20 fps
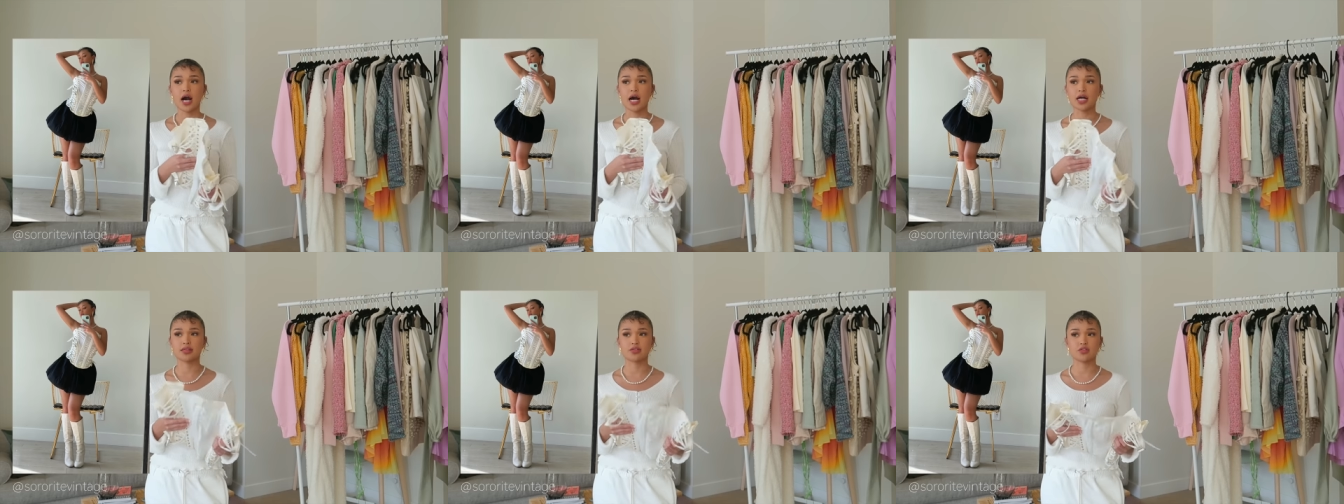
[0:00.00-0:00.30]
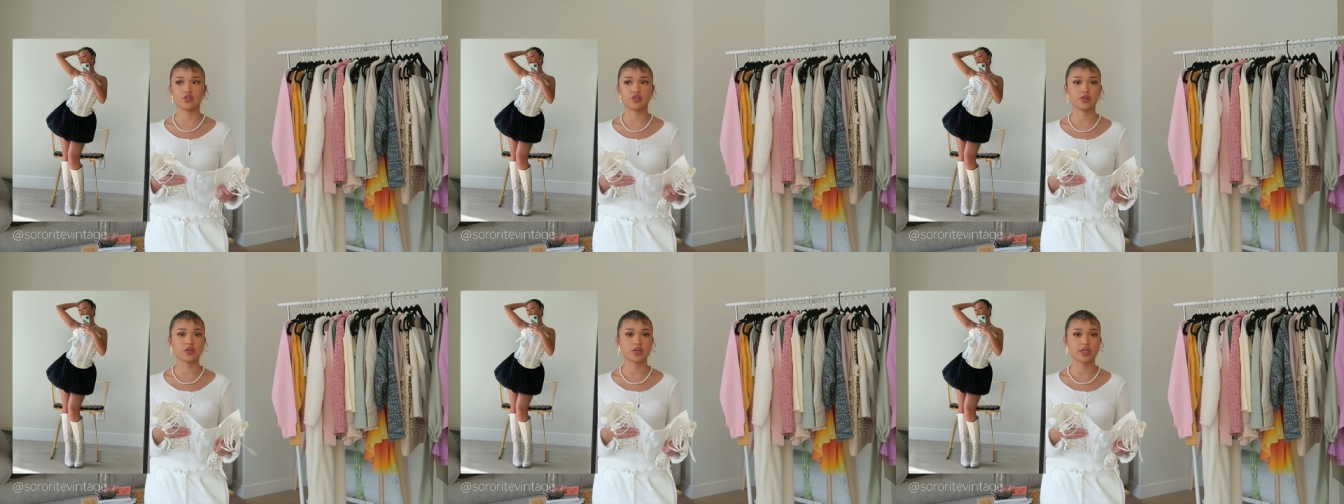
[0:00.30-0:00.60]
a
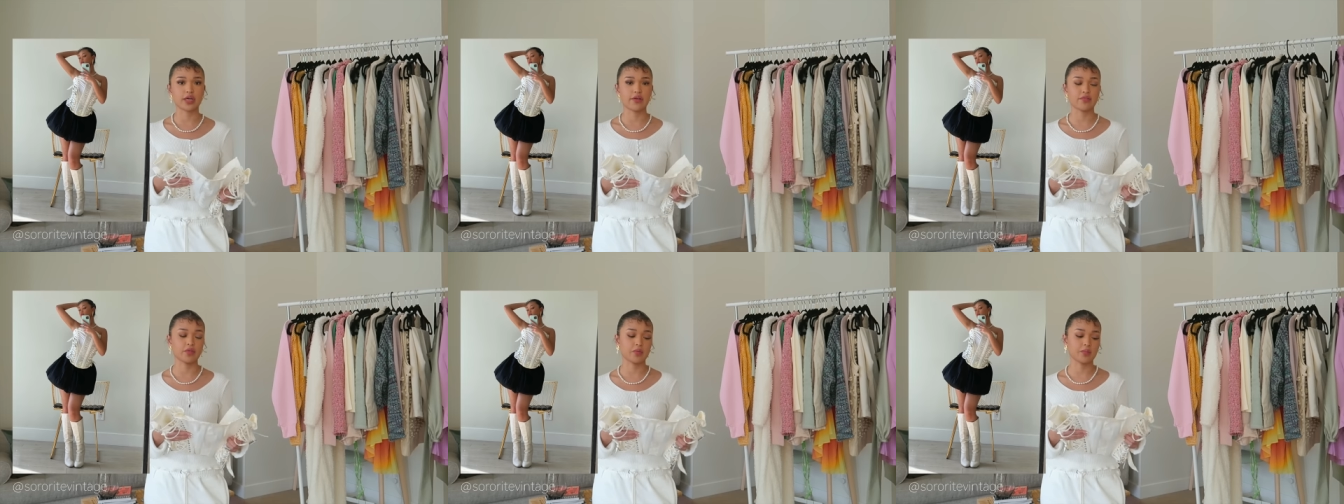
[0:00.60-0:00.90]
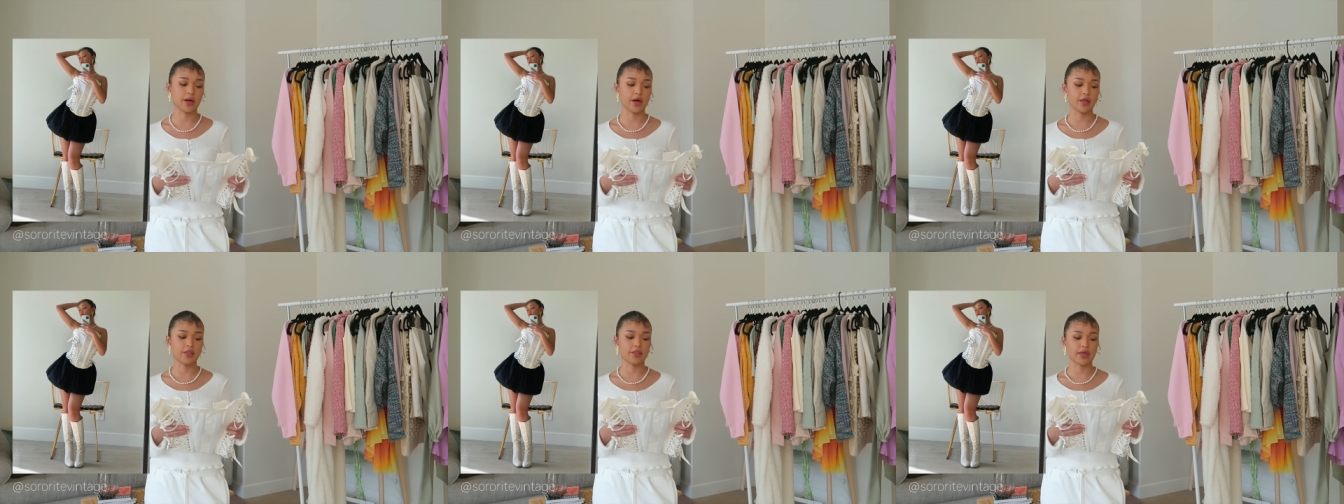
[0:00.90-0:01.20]
certain day of the
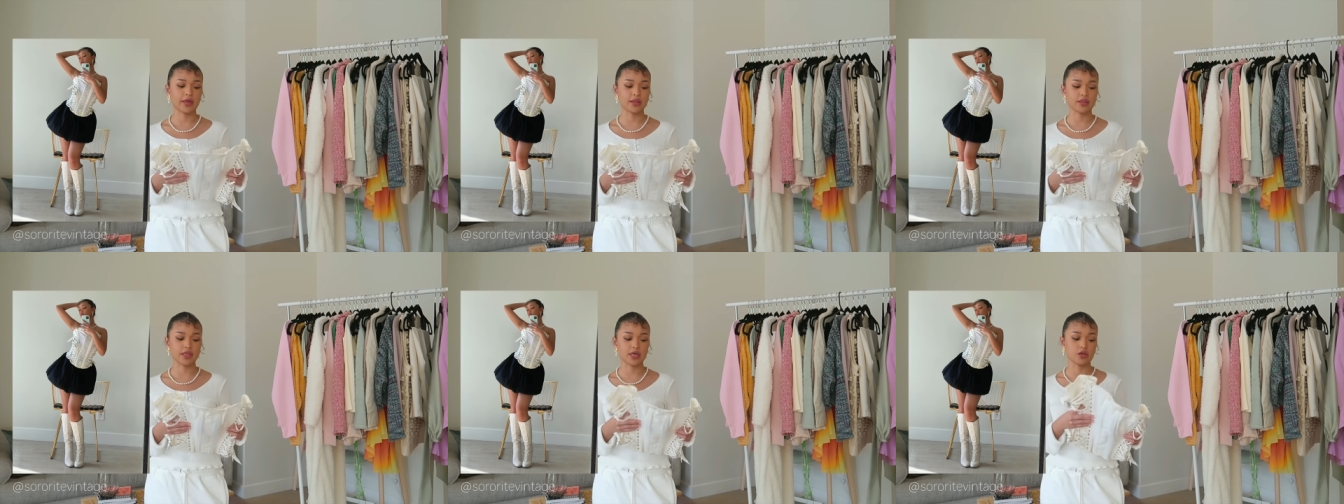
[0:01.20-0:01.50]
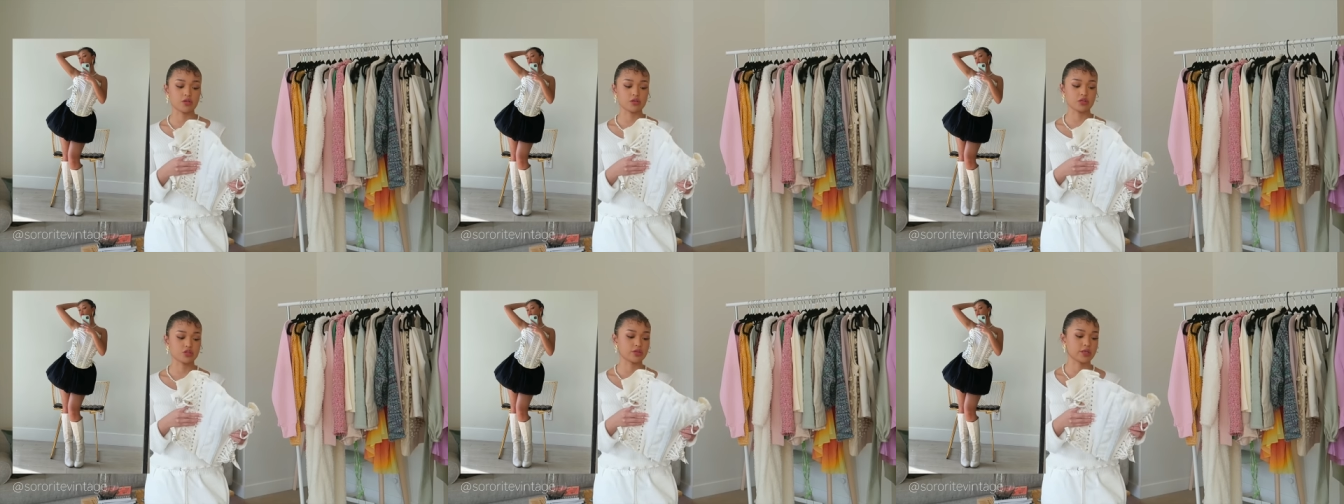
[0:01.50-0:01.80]
month and
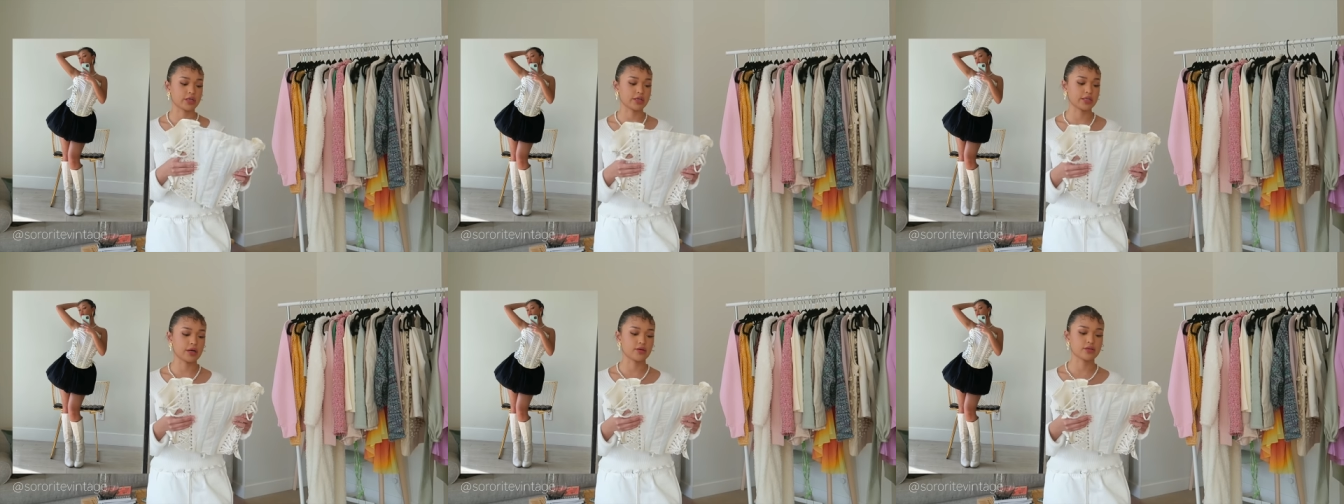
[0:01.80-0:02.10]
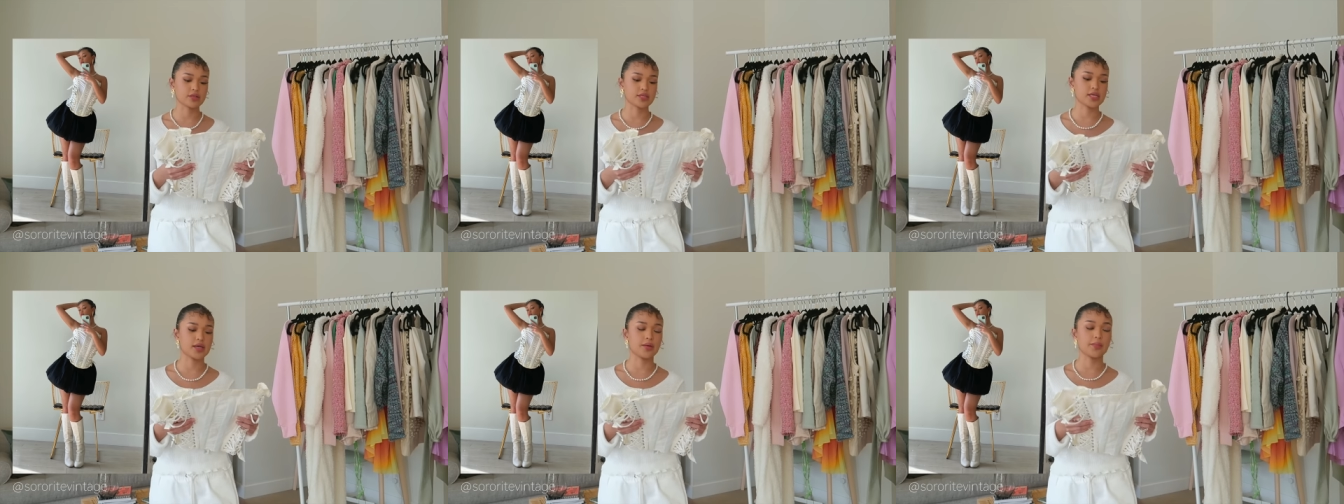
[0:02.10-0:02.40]
they usually
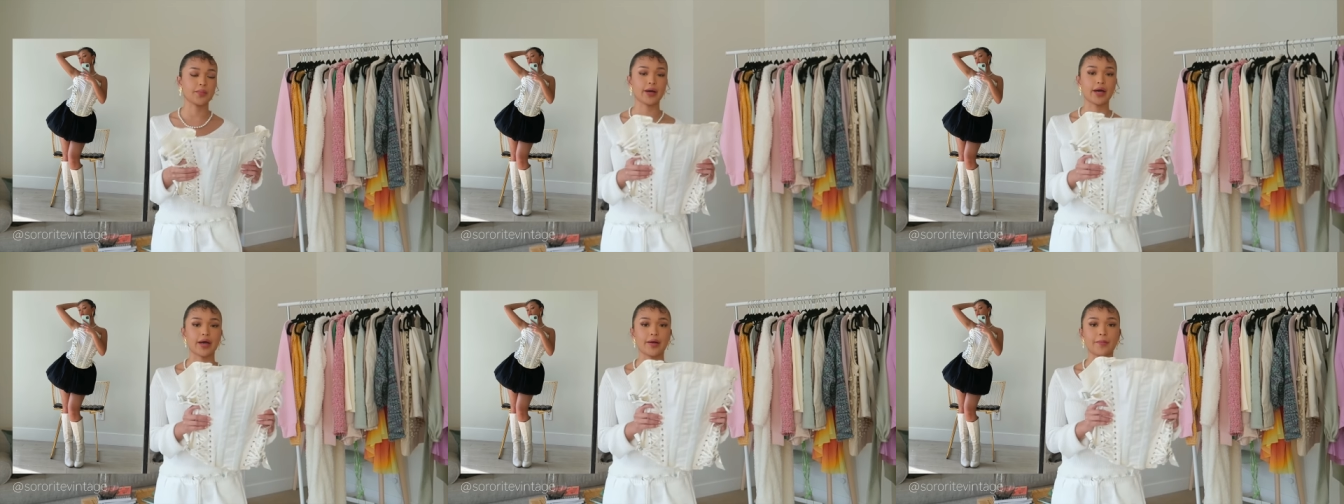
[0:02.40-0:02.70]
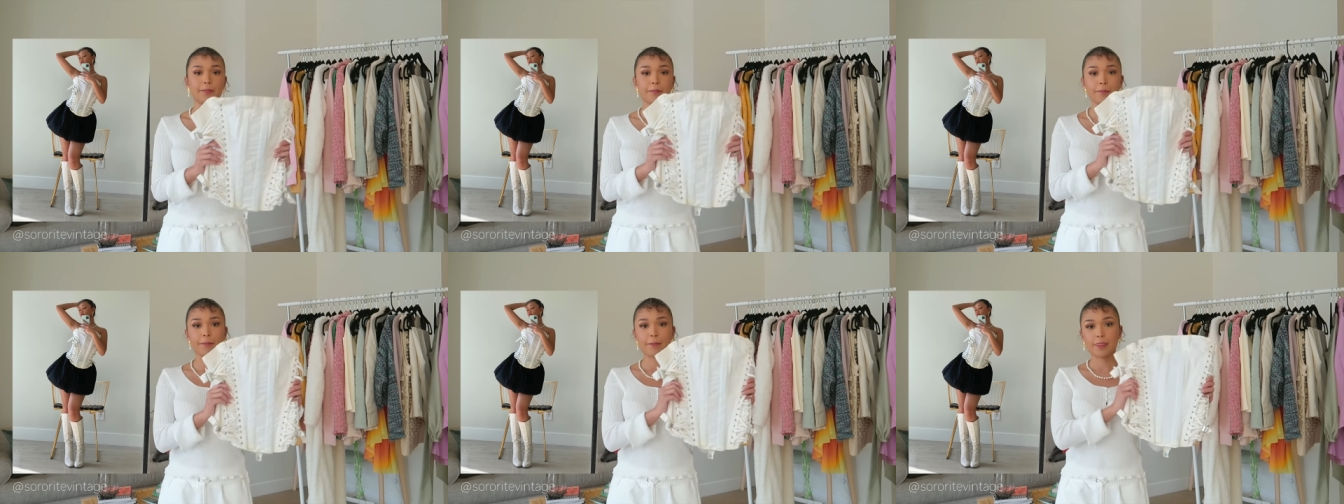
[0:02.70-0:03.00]
announce it,
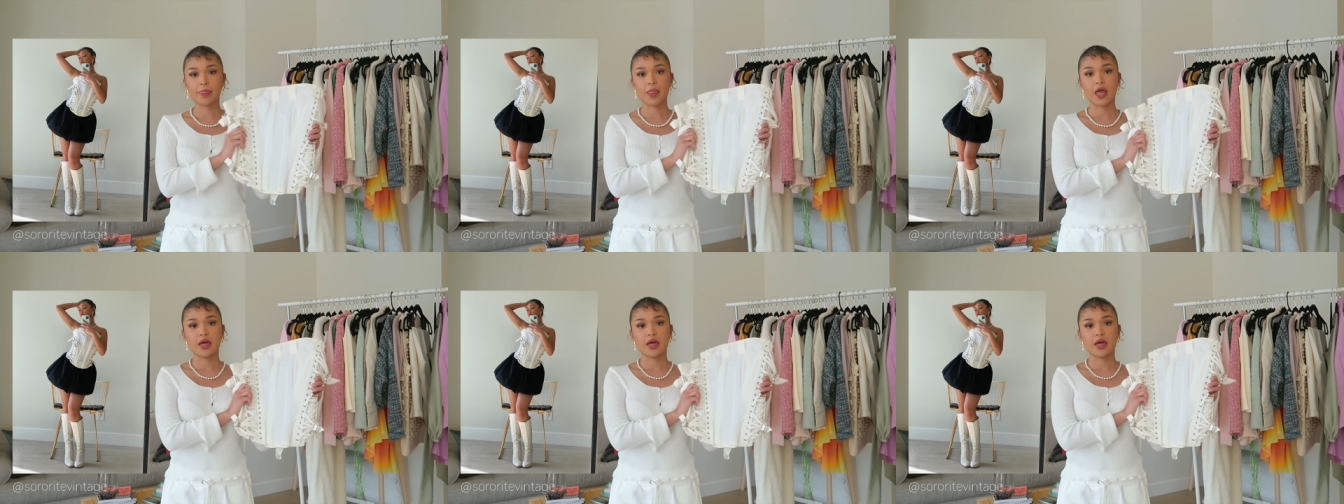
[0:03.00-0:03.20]
but